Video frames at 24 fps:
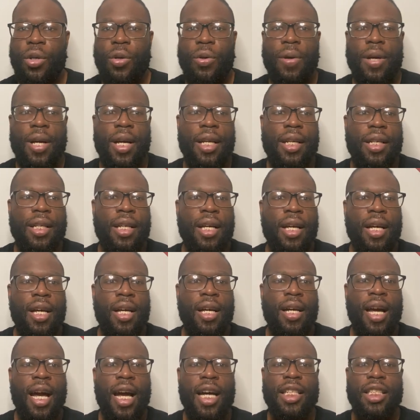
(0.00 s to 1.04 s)
and
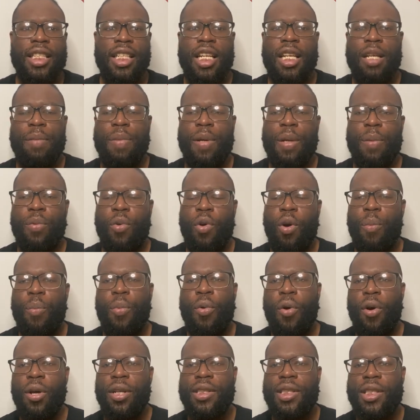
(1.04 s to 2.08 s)
educating people on
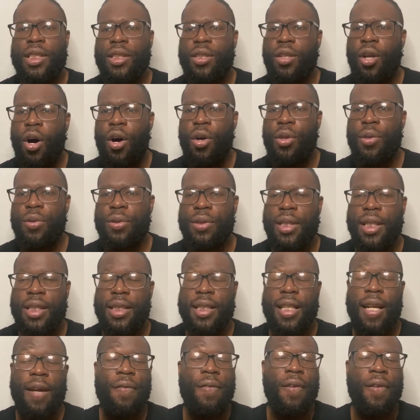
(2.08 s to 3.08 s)
poisons and all those things. And I feel